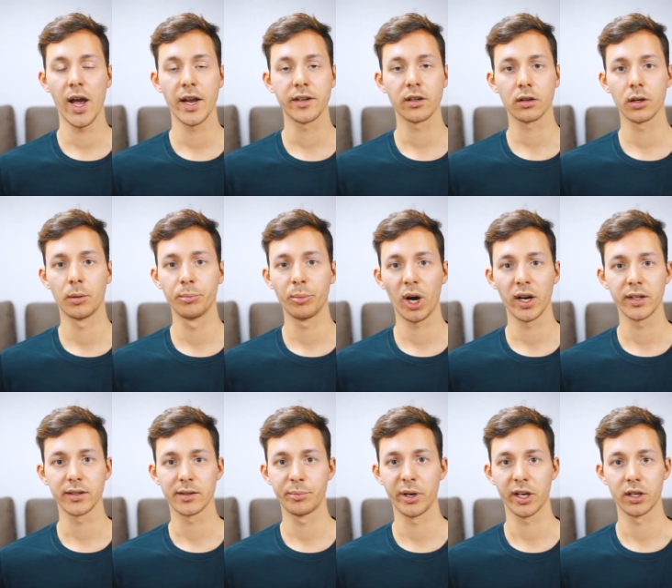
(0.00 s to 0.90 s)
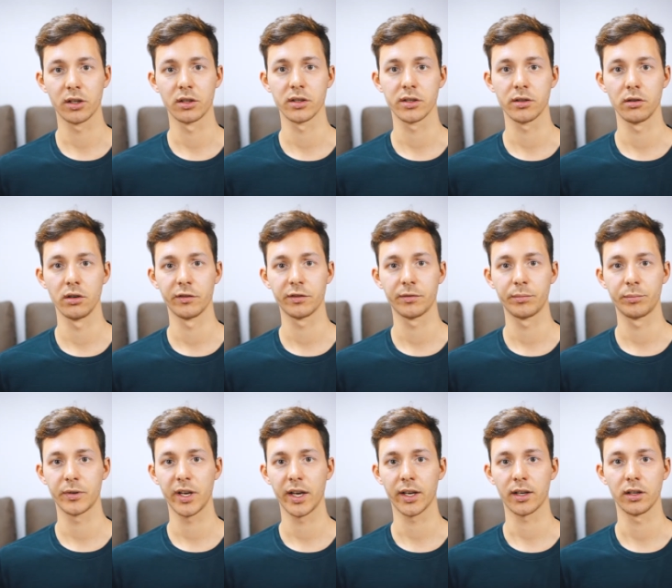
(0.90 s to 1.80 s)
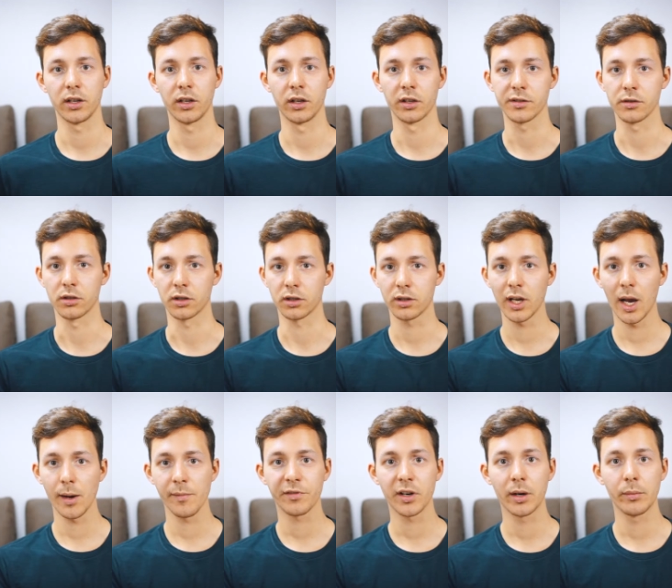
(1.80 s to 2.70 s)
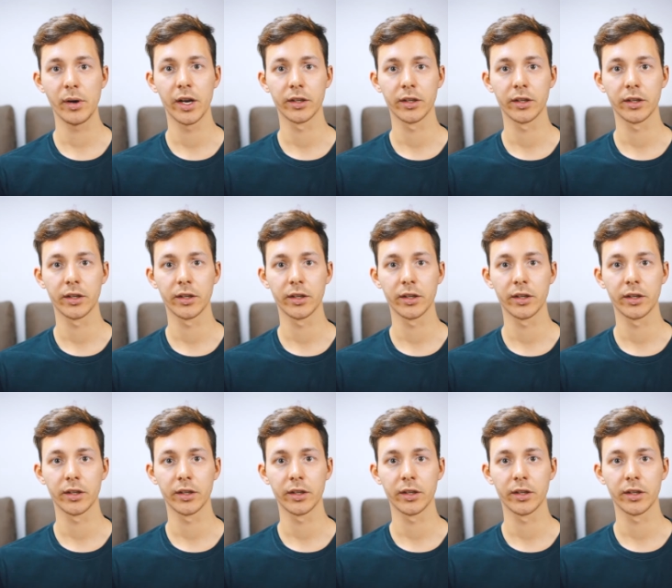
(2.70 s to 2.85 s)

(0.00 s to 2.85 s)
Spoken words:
and it combines pictures you have taken in a certain time frame